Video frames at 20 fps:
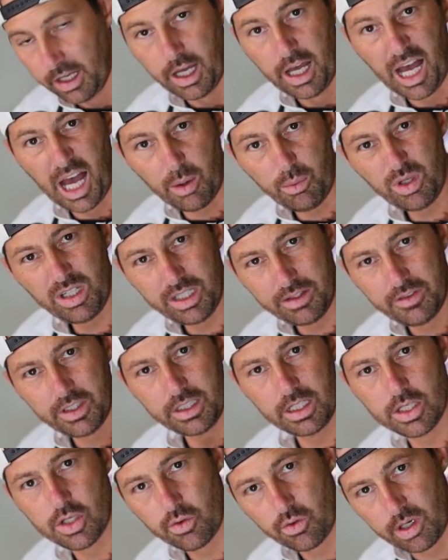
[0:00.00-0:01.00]
I will leave in
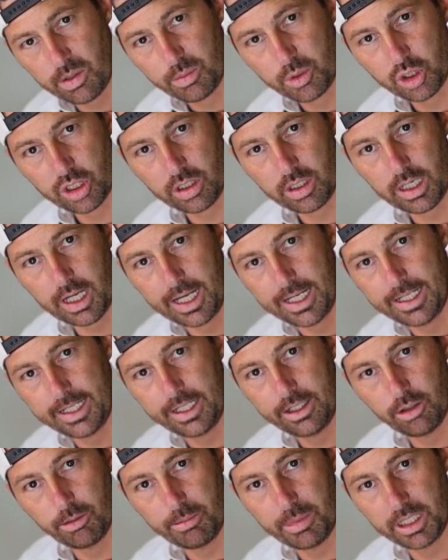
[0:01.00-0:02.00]
description a
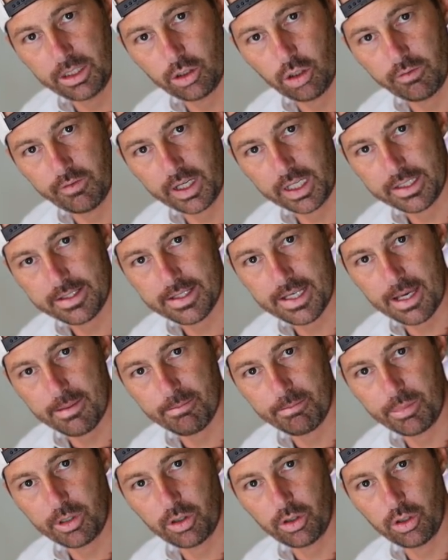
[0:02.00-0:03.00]
little bit of
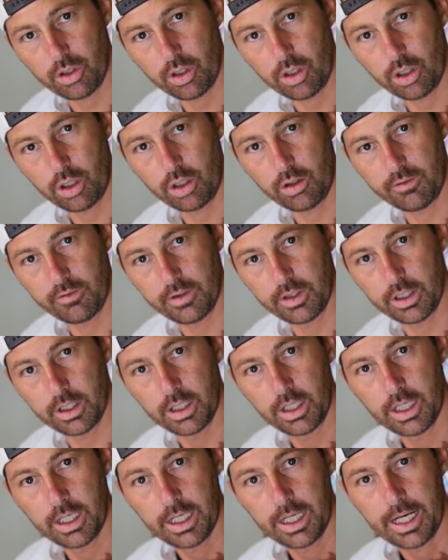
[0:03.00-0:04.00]
example of uh,
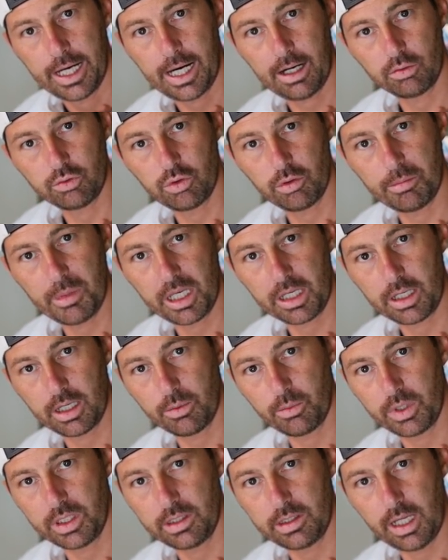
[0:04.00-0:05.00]
how to make it
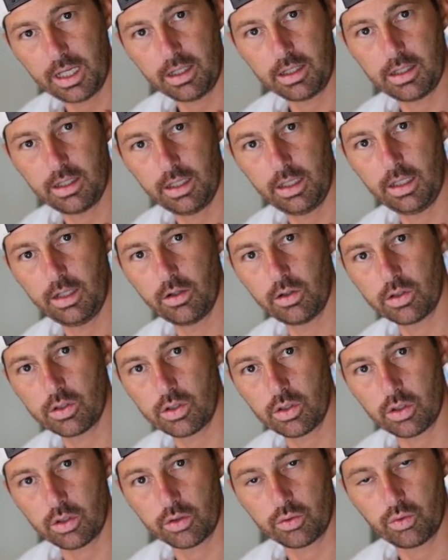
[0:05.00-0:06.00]
with 10 kilos
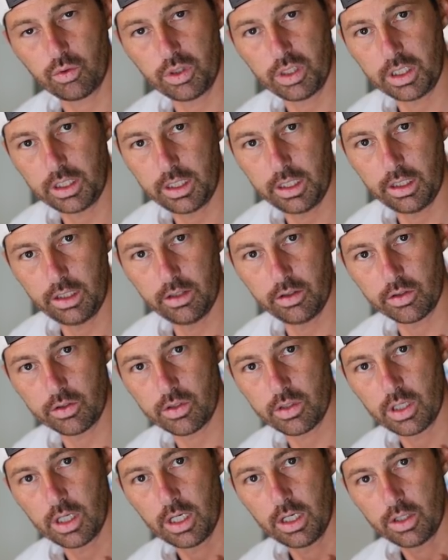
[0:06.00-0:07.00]
or 20 kilos,
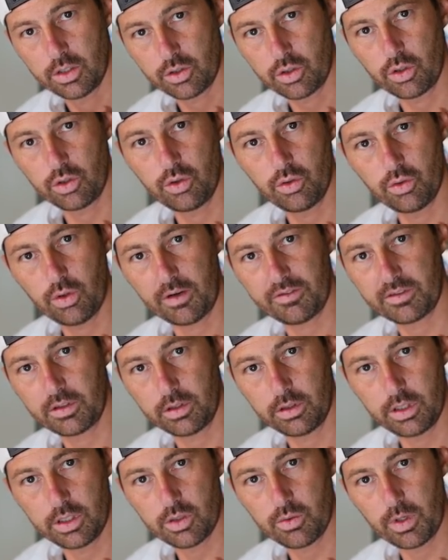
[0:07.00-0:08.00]
so you after
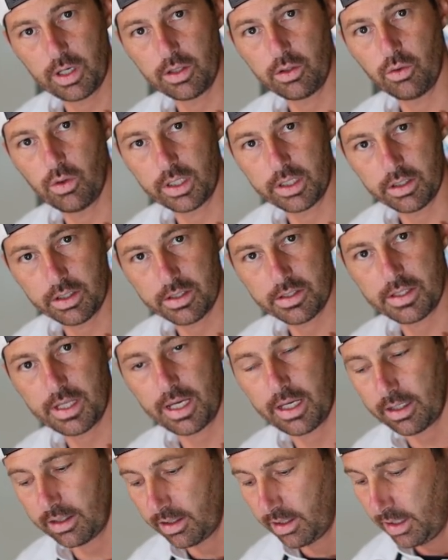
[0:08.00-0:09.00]
this way you
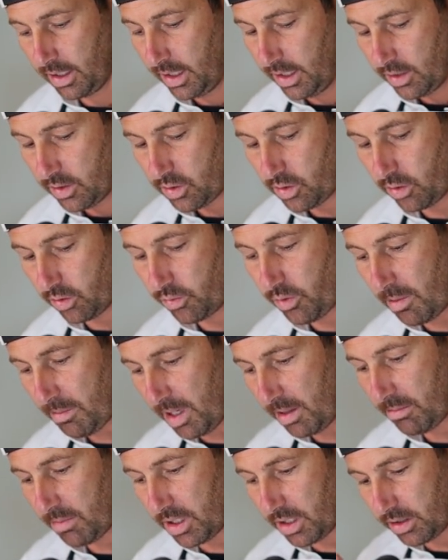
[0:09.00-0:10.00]
understand. So
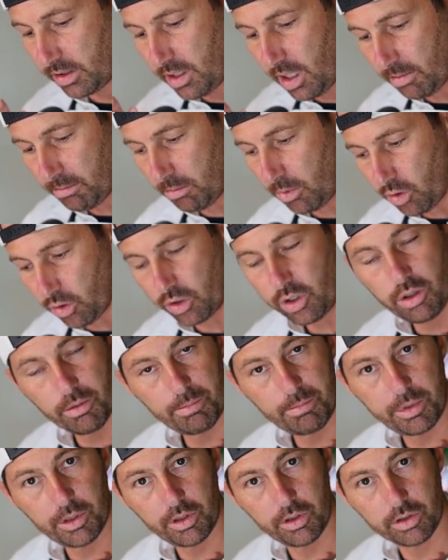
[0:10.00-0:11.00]
remember, the more you
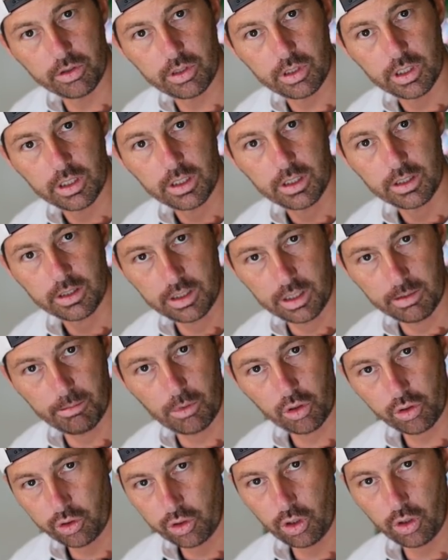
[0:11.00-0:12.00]
put, the
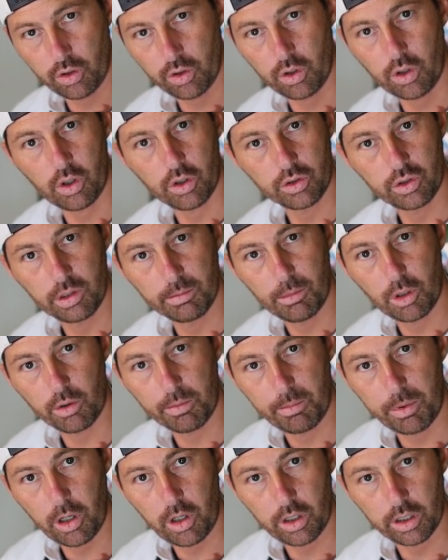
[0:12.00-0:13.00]
more dough or the more
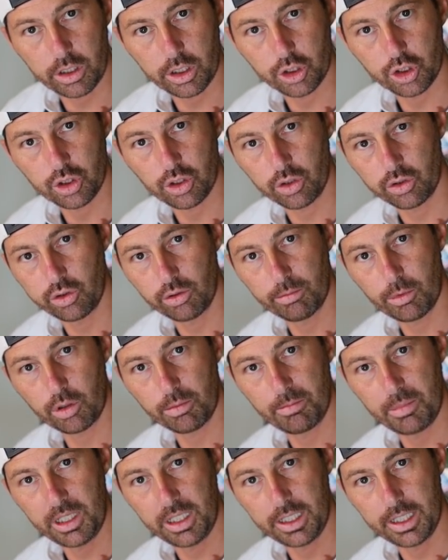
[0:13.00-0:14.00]
poolish or the more
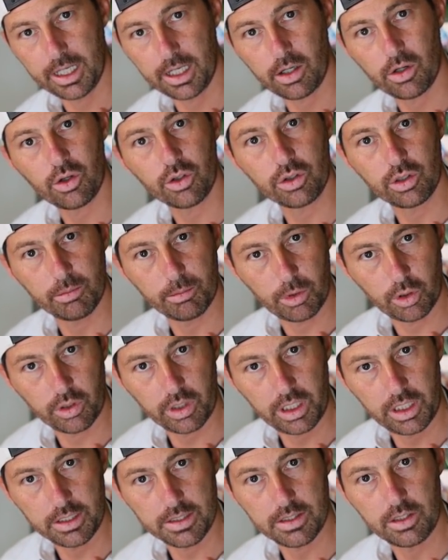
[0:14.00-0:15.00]
biga or the more
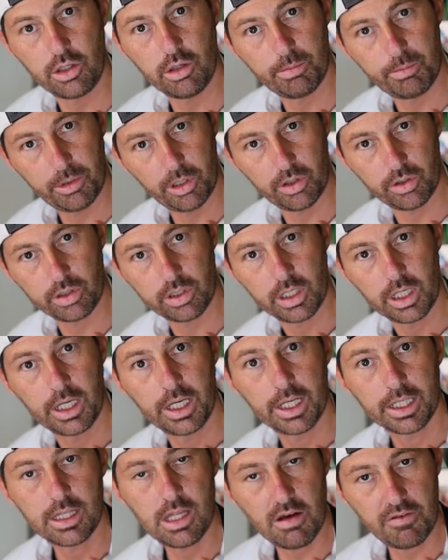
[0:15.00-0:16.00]
yeast you put,
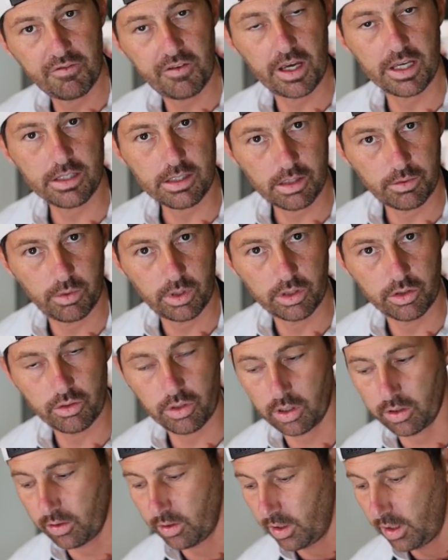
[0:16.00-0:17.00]
the faster will
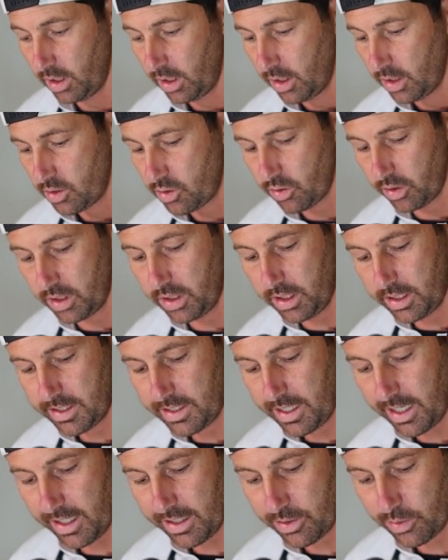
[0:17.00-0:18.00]
grow. So in this
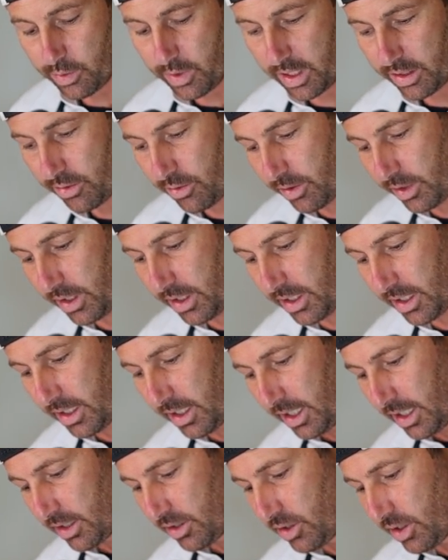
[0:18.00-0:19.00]
case, we are doing uh,
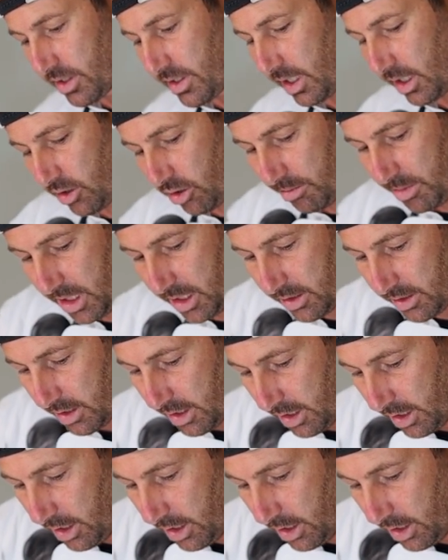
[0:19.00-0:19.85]
just a little bit.